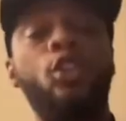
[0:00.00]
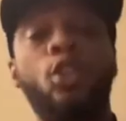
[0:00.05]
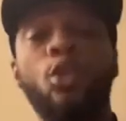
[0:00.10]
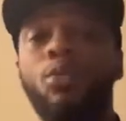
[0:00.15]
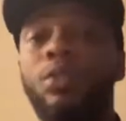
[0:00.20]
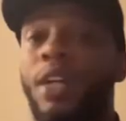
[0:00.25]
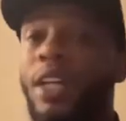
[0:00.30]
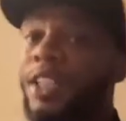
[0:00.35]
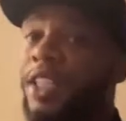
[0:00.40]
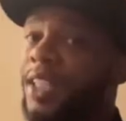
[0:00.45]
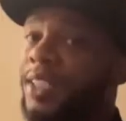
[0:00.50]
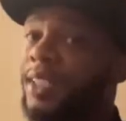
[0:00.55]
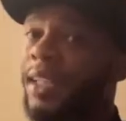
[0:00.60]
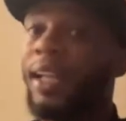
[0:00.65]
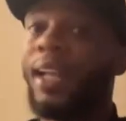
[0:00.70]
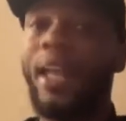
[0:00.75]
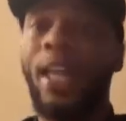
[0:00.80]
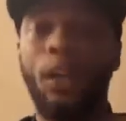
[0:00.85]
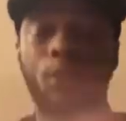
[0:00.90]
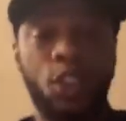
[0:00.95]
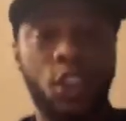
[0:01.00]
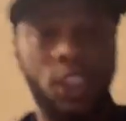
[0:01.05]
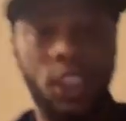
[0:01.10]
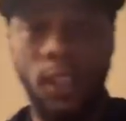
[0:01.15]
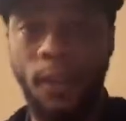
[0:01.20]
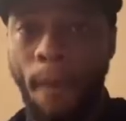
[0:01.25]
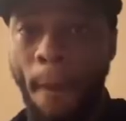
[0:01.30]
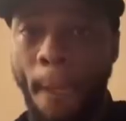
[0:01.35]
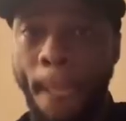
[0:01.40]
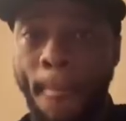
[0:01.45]
to do none of this clown
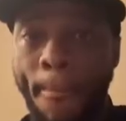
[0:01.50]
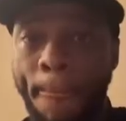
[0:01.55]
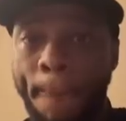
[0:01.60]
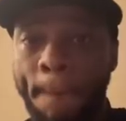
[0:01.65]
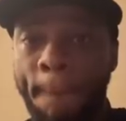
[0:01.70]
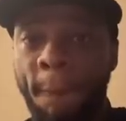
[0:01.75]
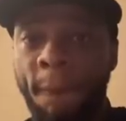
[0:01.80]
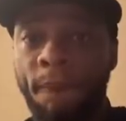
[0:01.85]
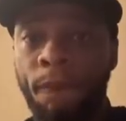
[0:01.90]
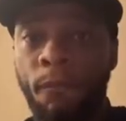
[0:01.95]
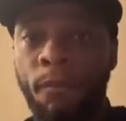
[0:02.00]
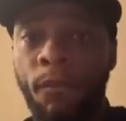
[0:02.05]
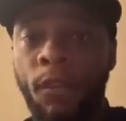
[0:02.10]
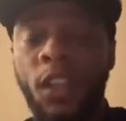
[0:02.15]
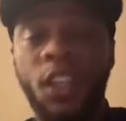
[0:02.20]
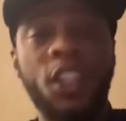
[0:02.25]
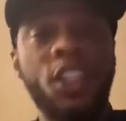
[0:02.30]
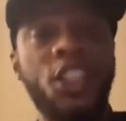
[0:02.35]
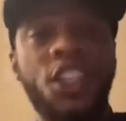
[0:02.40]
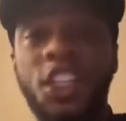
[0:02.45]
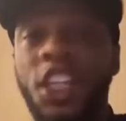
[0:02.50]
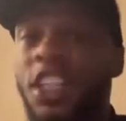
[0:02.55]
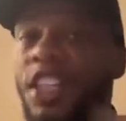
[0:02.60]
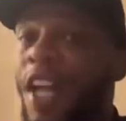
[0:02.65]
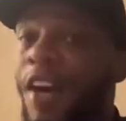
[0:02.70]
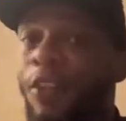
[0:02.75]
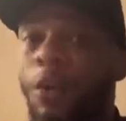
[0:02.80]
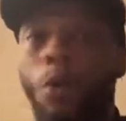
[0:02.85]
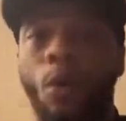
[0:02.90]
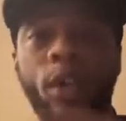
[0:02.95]
shit. She
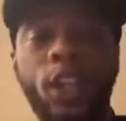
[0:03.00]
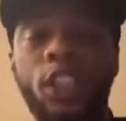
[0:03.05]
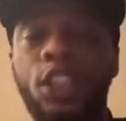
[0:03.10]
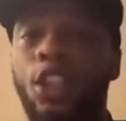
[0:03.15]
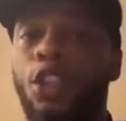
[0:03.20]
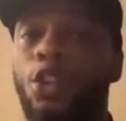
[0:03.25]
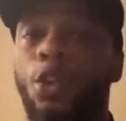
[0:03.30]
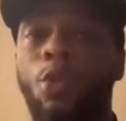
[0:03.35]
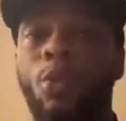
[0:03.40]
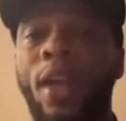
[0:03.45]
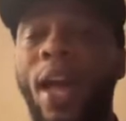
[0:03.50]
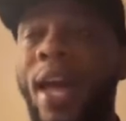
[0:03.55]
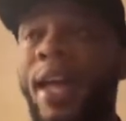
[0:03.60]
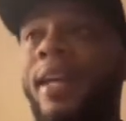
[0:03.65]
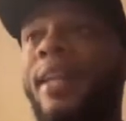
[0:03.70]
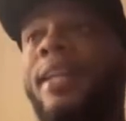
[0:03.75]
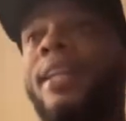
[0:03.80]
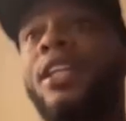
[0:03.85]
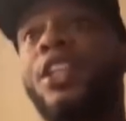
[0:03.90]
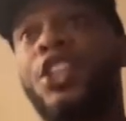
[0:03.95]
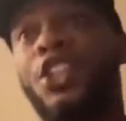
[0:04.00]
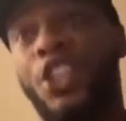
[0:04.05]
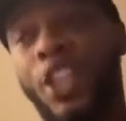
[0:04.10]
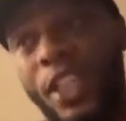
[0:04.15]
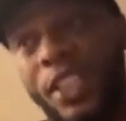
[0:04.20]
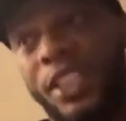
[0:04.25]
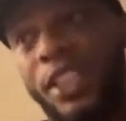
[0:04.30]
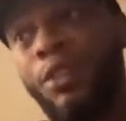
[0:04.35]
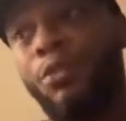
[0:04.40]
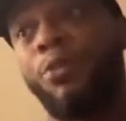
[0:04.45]
never wanted to do that.
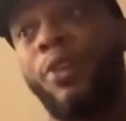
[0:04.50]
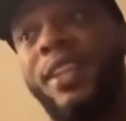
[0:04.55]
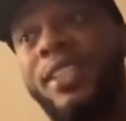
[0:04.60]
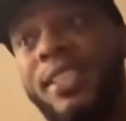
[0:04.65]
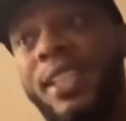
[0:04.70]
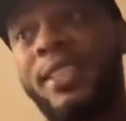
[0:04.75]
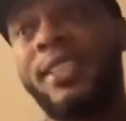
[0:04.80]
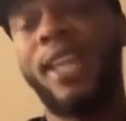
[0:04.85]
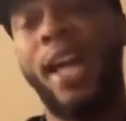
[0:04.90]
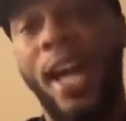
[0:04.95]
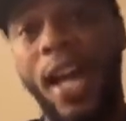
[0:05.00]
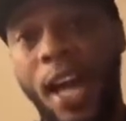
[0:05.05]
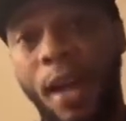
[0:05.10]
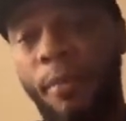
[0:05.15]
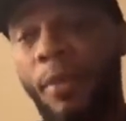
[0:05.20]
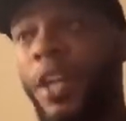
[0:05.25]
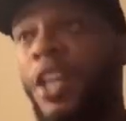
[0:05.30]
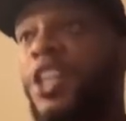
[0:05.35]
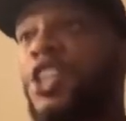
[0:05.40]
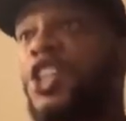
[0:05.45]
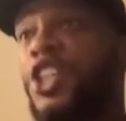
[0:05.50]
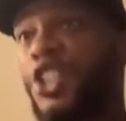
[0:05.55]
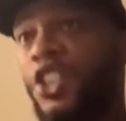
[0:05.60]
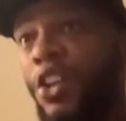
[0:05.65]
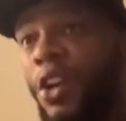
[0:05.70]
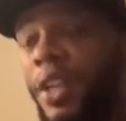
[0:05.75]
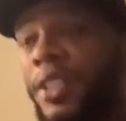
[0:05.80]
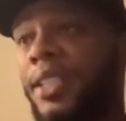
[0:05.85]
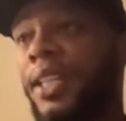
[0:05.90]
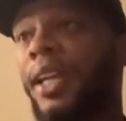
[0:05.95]
Just in recent time, she
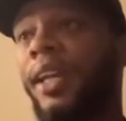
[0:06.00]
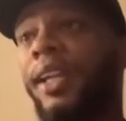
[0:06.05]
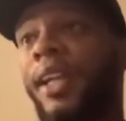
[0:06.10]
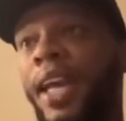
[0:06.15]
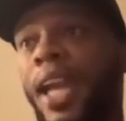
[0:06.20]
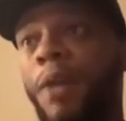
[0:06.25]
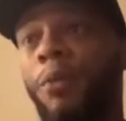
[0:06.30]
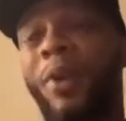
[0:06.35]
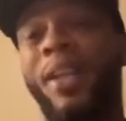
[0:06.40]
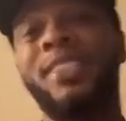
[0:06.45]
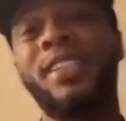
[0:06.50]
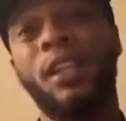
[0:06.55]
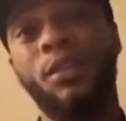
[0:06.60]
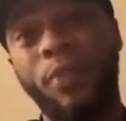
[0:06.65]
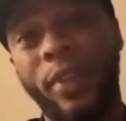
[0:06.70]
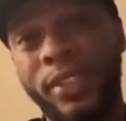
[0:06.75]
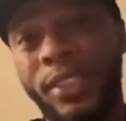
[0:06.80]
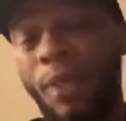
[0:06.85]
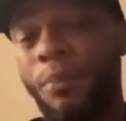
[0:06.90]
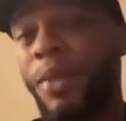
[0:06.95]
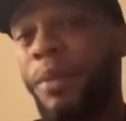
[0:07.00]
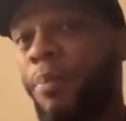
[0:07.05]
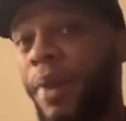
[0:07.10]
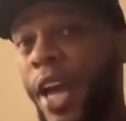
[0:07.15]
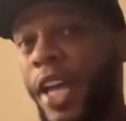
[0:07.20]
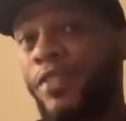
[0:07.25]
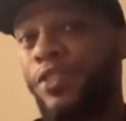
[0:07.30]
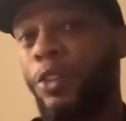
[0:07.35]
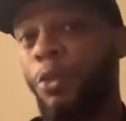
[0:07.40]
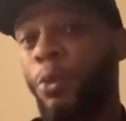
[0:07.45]
started to claim, when I say recent, I mean
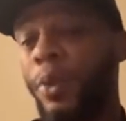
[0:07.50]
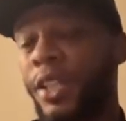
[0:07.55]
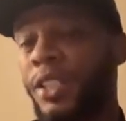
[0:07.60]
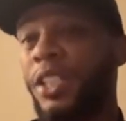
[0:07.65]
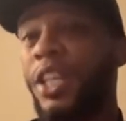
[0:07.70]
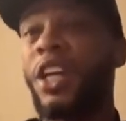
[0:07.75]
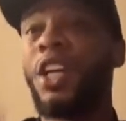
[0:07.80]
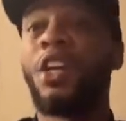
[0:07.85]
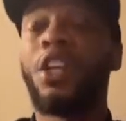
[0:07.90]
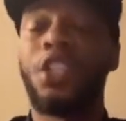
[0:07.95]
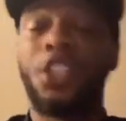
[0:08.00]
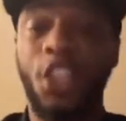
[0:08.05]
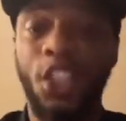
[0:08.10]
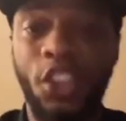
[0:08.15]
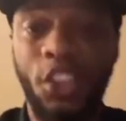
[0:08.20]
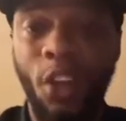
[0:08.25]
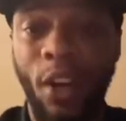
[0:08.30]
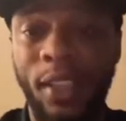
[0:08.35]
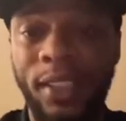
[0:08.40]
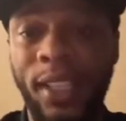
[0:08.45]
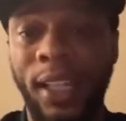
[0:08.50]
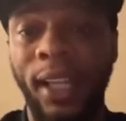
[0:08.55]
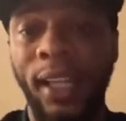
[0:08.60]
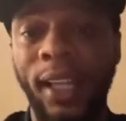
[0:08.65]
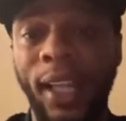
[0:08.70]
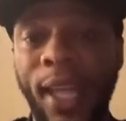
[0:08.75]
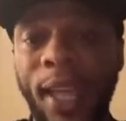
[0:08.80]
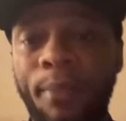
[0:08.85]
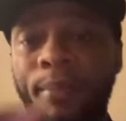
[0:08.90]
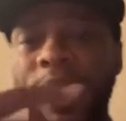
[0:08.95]
past few weeks, she started to
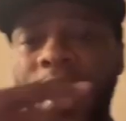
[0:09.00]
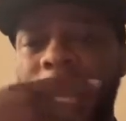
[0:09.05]
claim